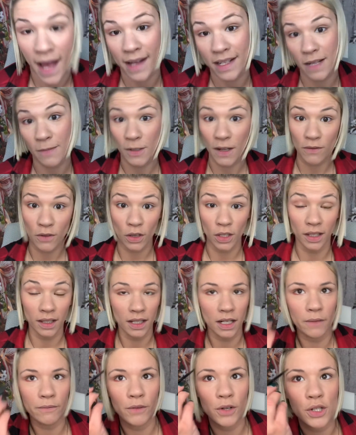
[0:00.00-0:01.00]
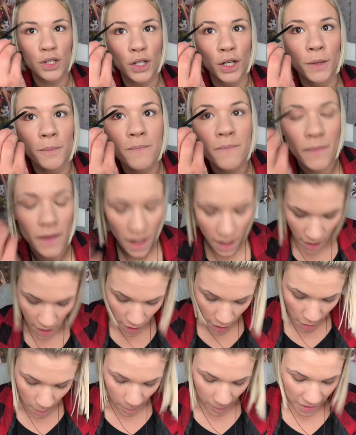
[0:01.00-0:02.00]
I'm gonna have to look that up for sure.
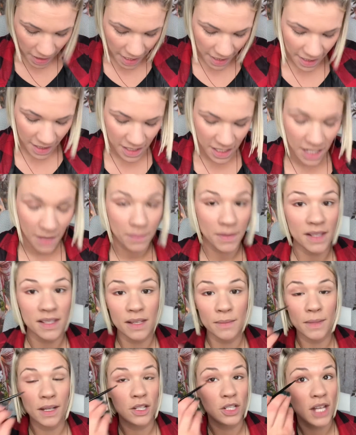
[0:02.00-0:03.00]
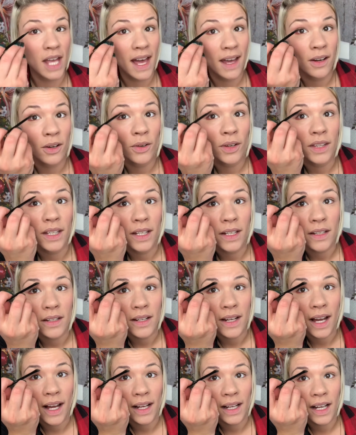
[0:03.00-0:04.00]
But I like to dip this in my shadow and then
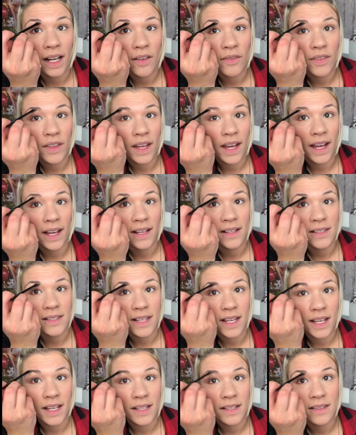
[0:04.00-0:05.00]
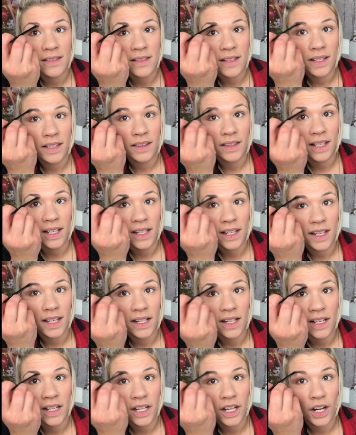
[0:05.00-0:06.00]
knock off the excess and like get
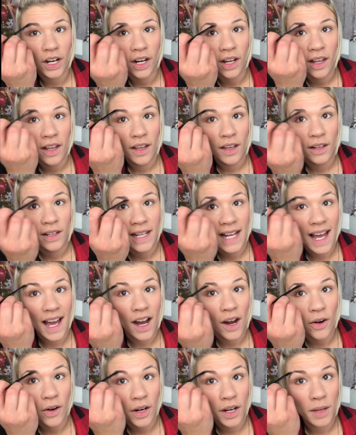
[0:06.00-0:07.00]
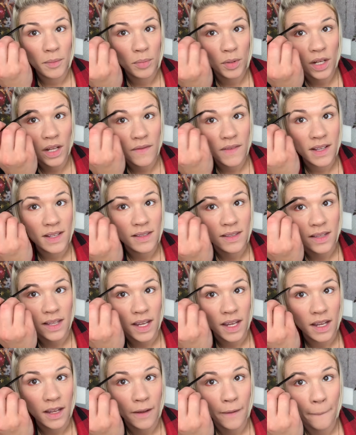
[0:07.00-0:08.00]
in here. Now,
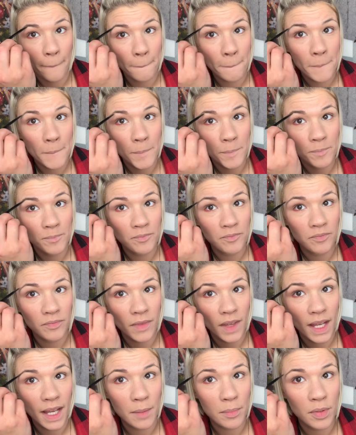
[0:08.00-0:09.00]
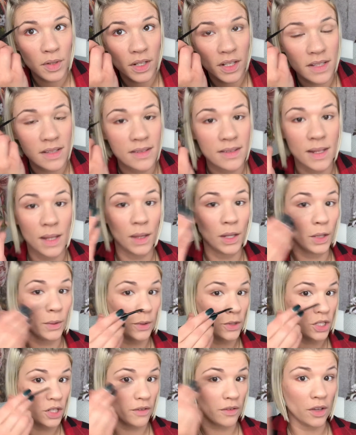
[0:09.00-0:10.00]
previously, I put concealer,
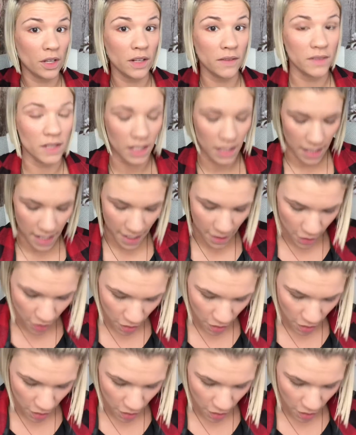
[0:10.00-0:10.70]
which I could have done lighter,